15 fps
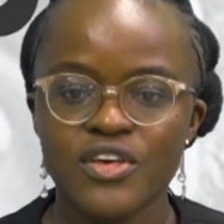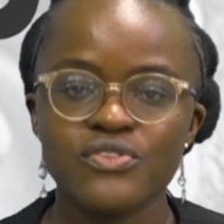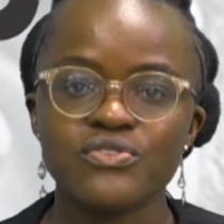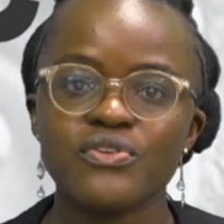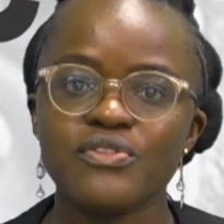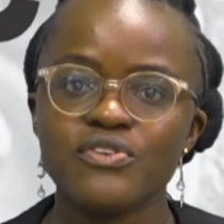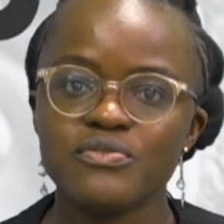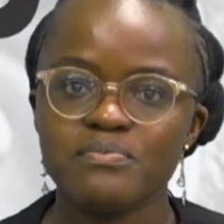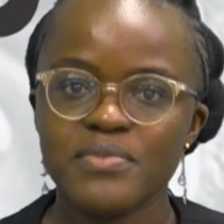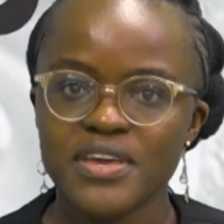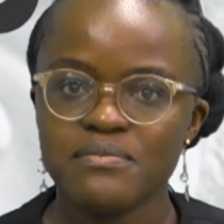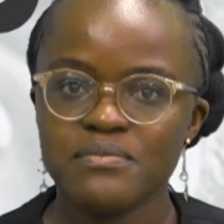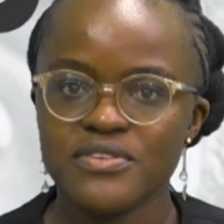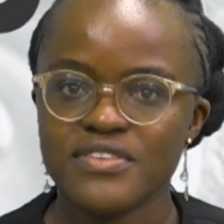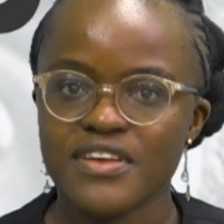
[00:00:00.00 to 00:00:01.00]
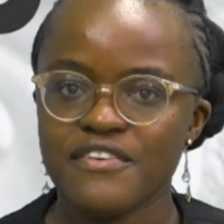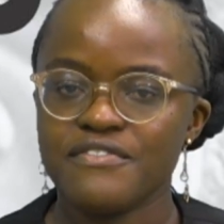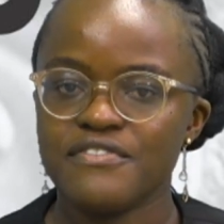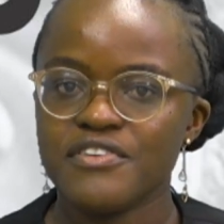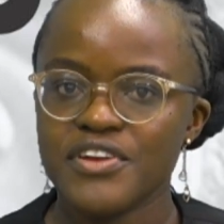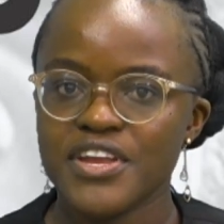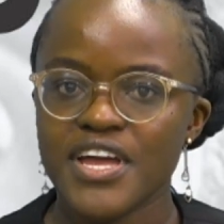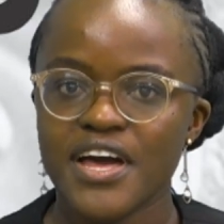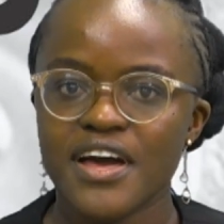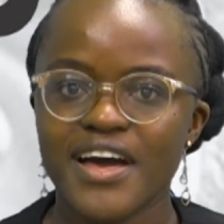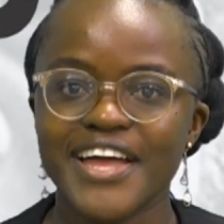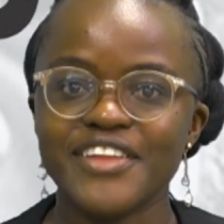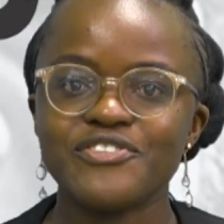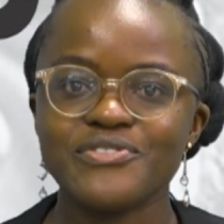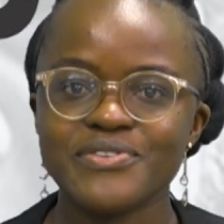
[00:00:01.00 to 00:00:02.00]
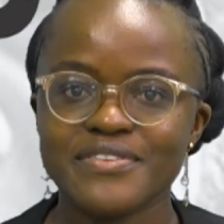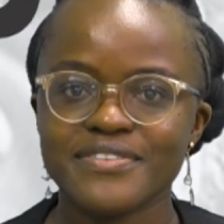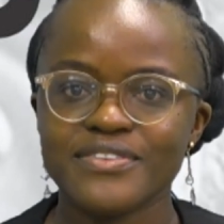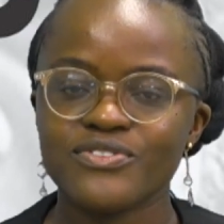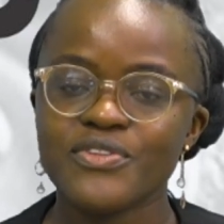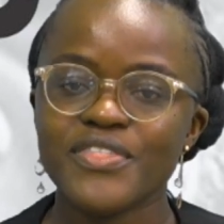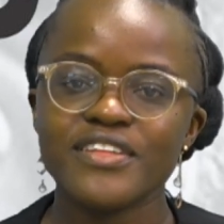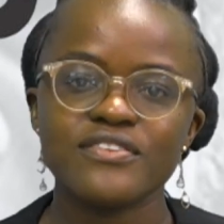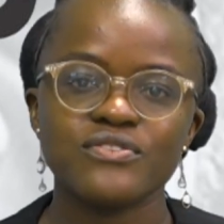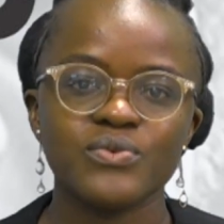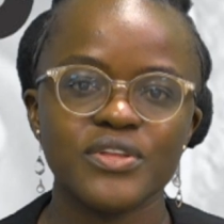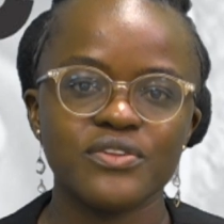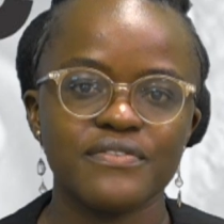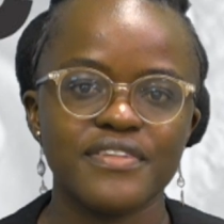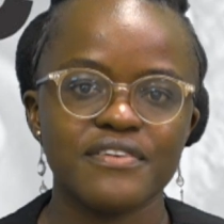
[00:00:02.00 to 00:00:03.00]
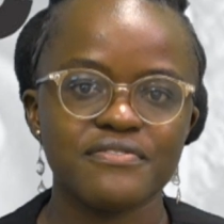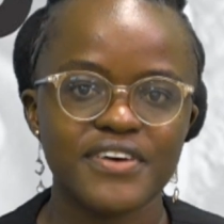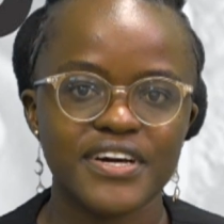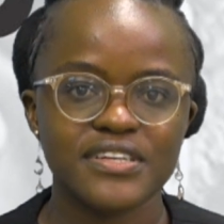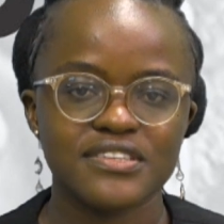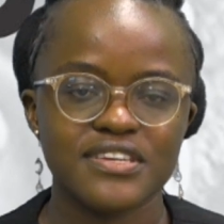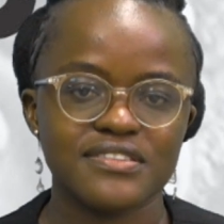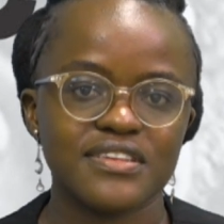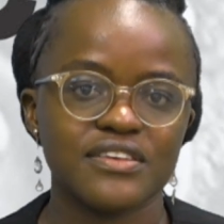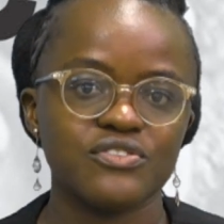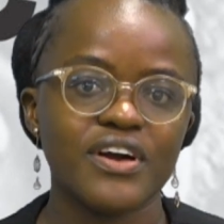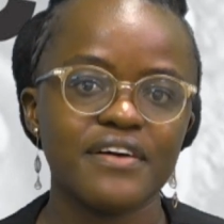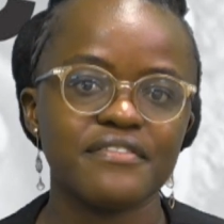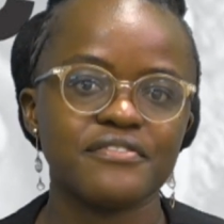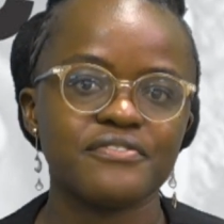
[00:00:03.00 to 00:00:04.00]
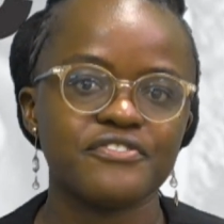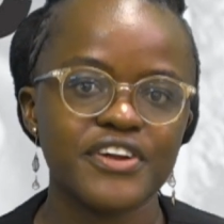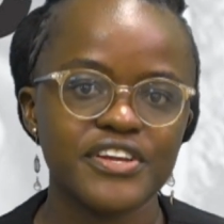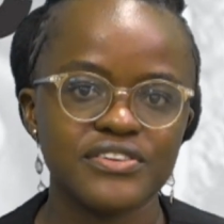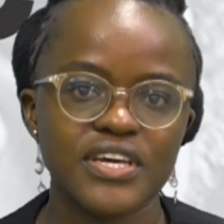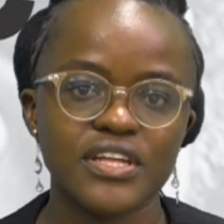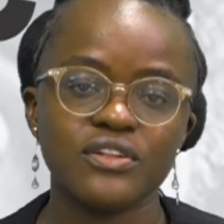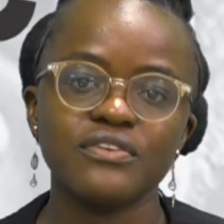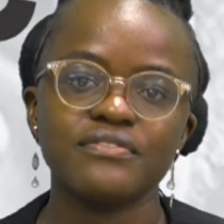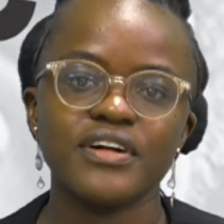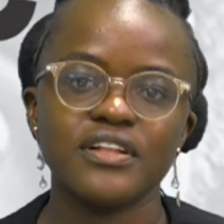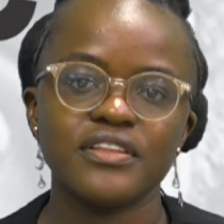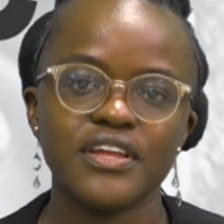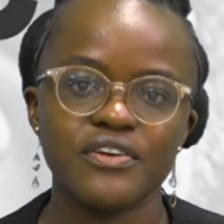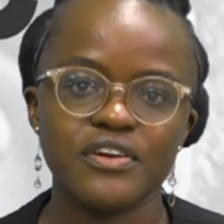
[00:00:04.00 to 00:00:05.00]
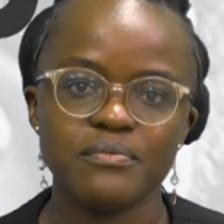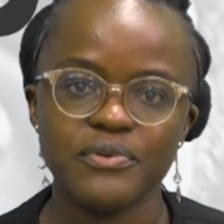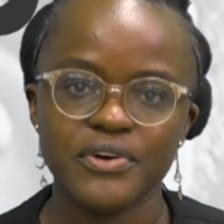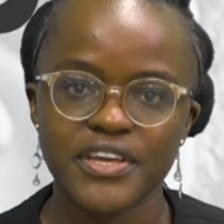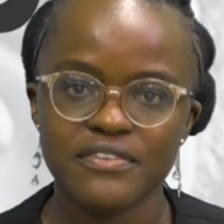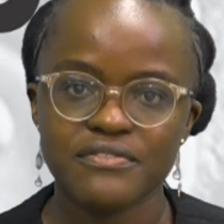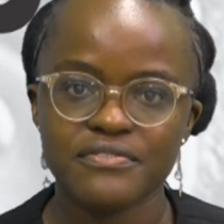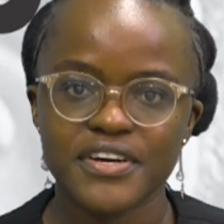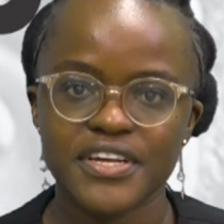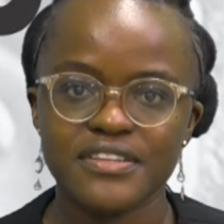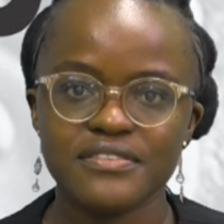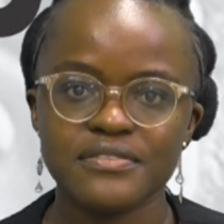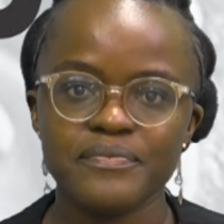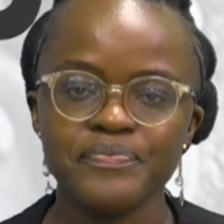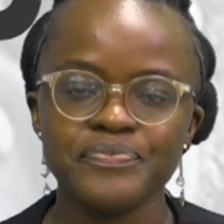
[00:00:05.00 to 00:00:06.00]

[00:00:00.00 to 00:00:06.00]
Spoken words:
So those babies are very at risk. So that is one of the factors. You have a fragile or vulnerable infant.